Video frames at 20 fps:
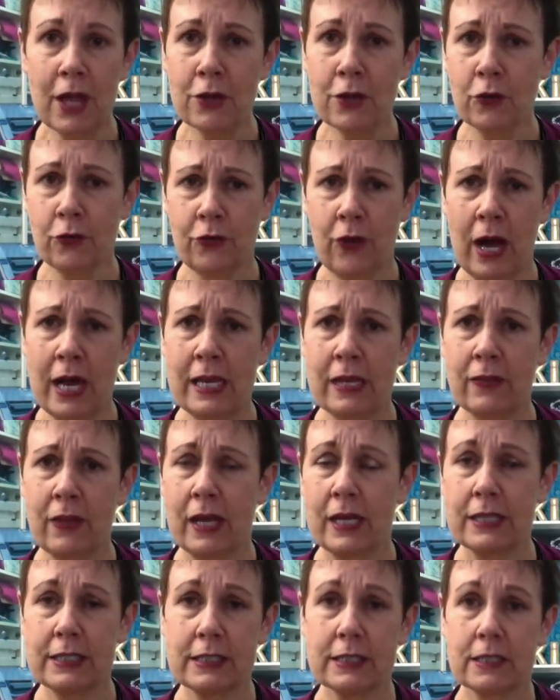and you're finding
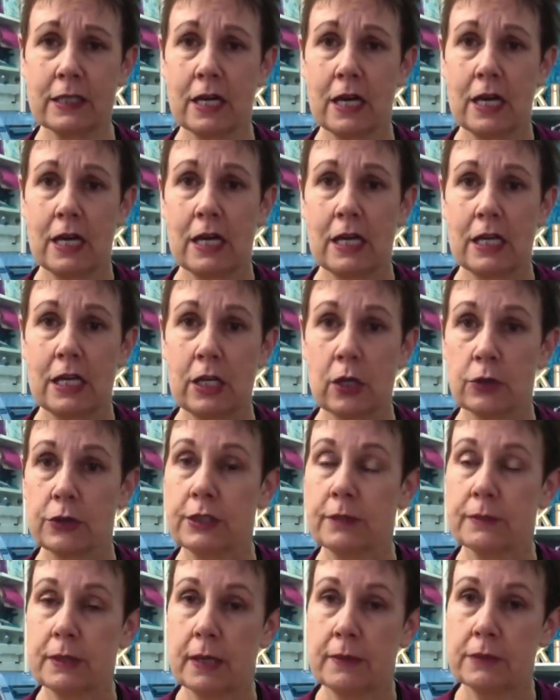that it's you know,
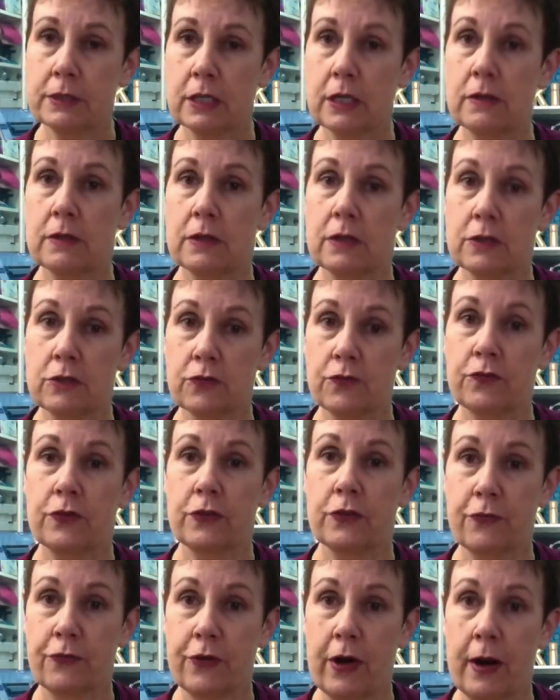sometimes the, the,
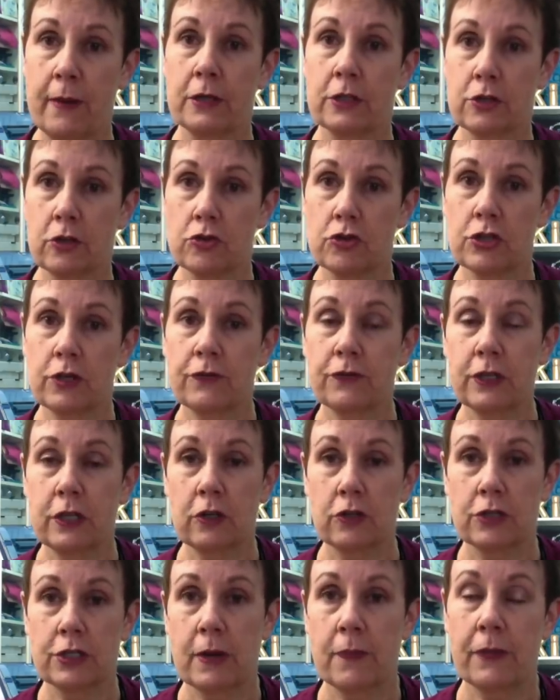the, fabric starts
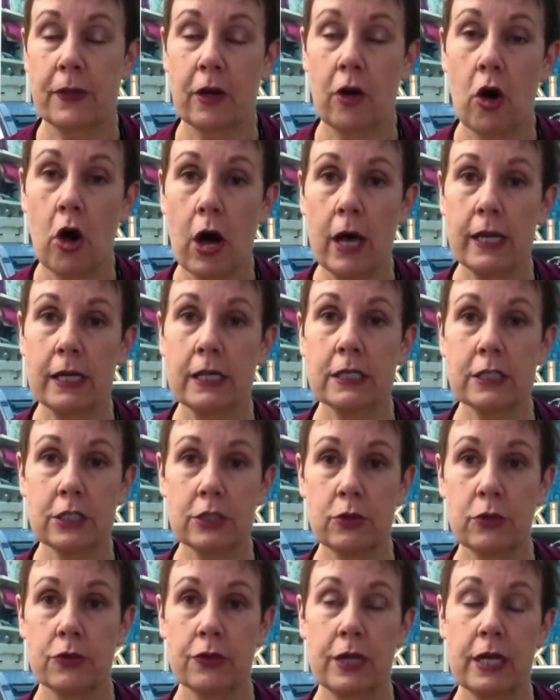shifting or something on it,
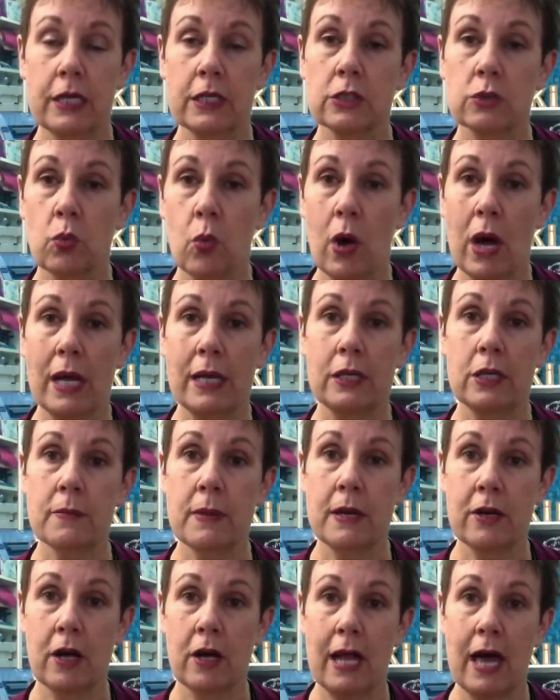two things. One,
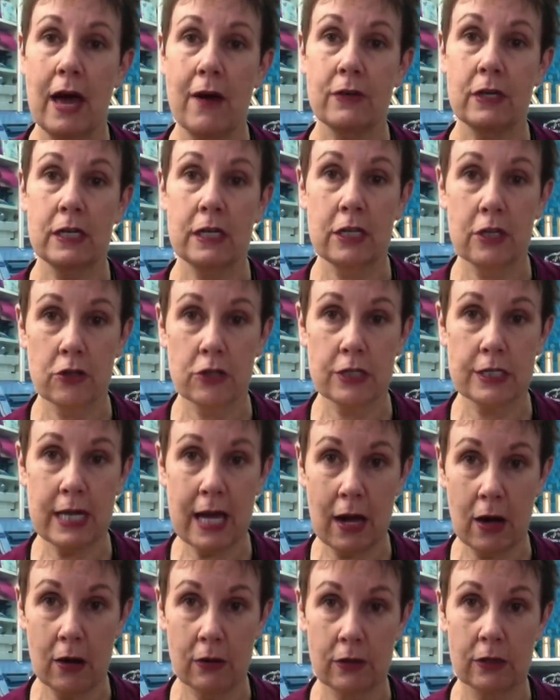you may not have it adhered
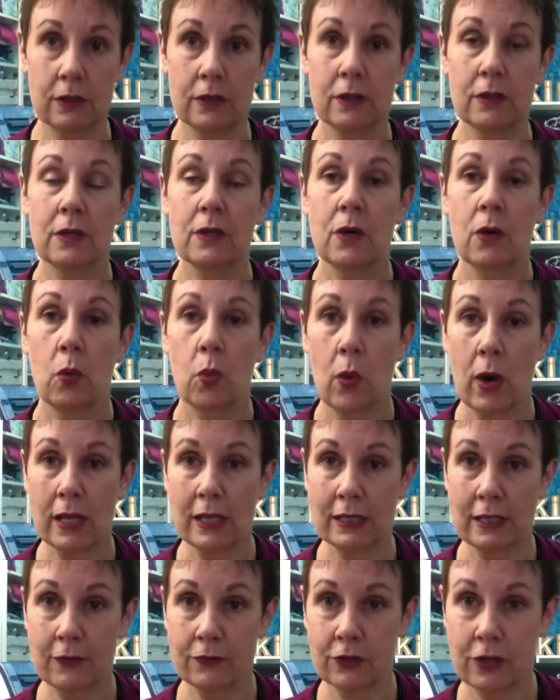down
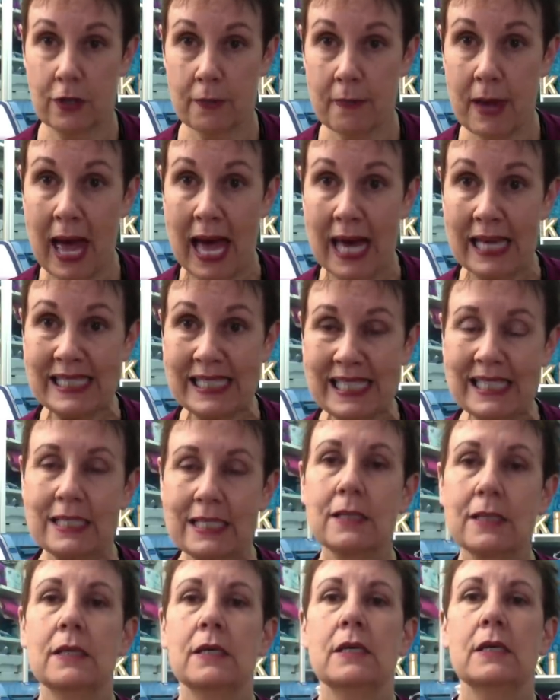well enough to the mat,
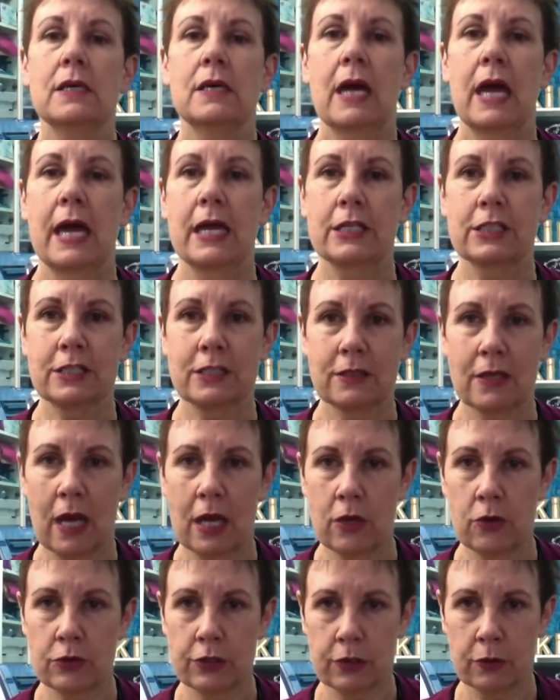hence
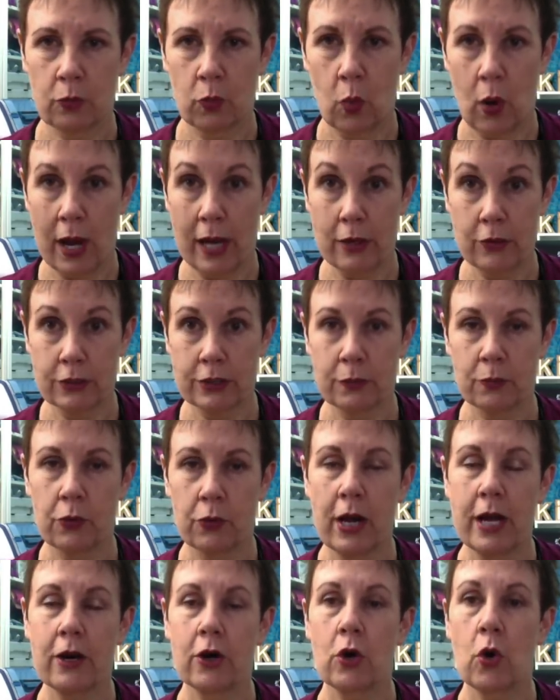I use the, why I use the
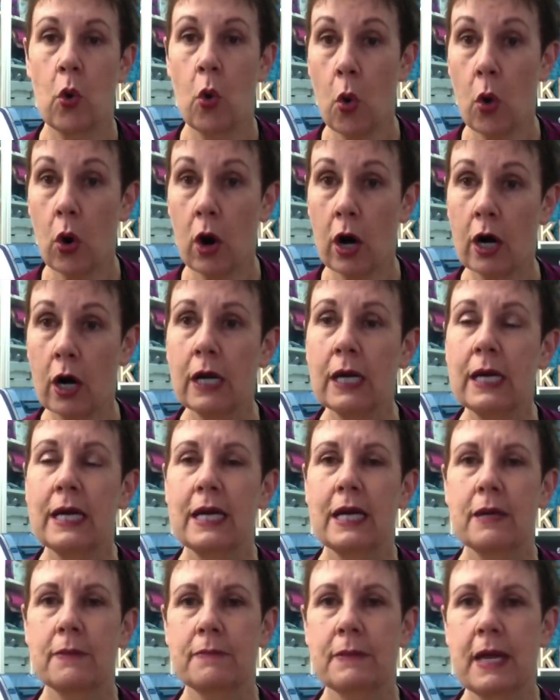brayer, or
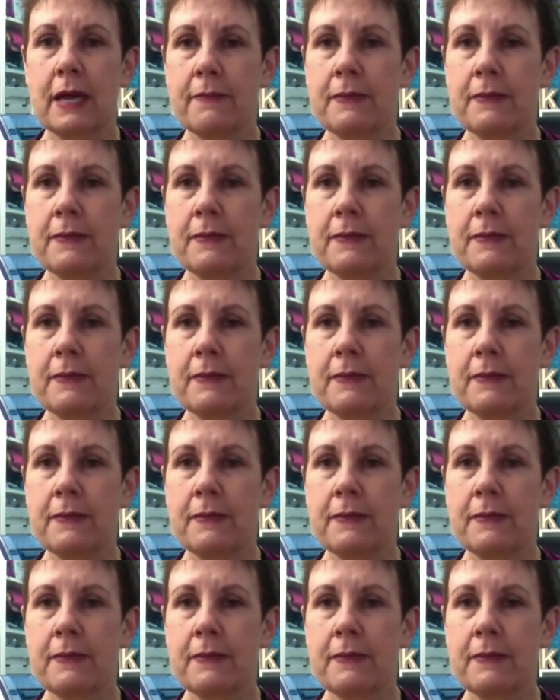it